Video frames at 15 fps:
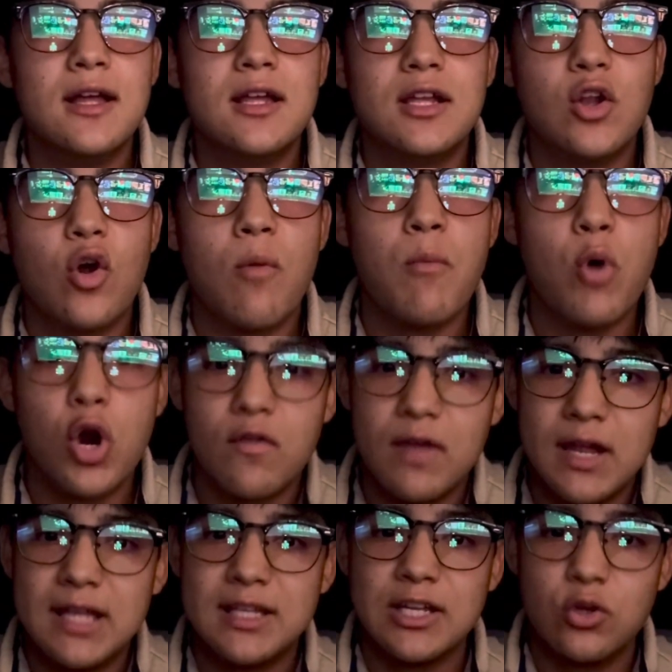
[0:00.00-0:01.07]

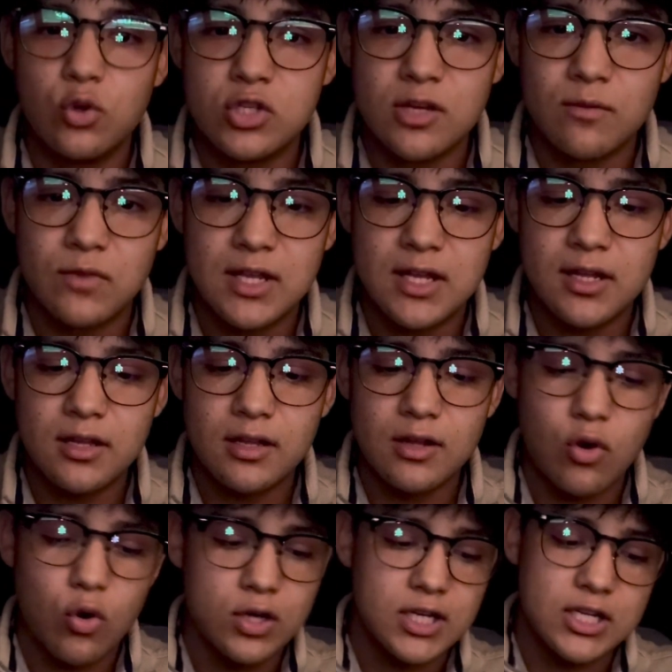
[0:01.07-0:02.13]
motivated to do something
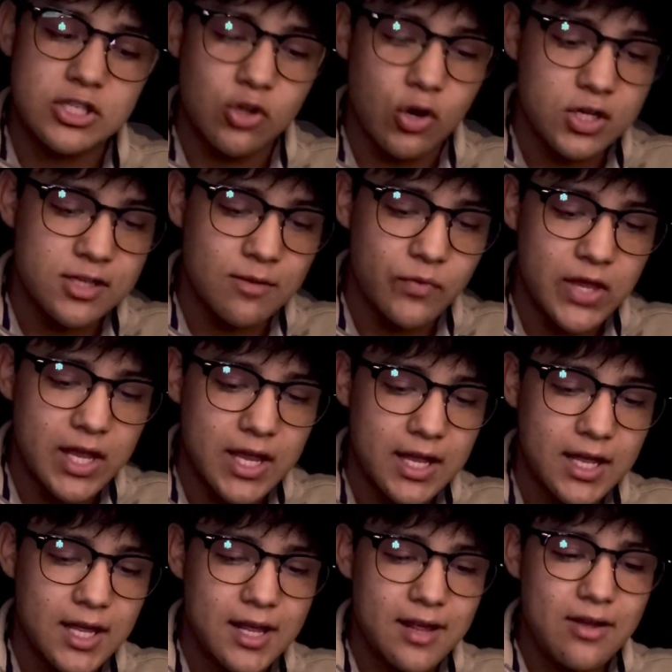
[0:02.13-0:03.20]
or to start something,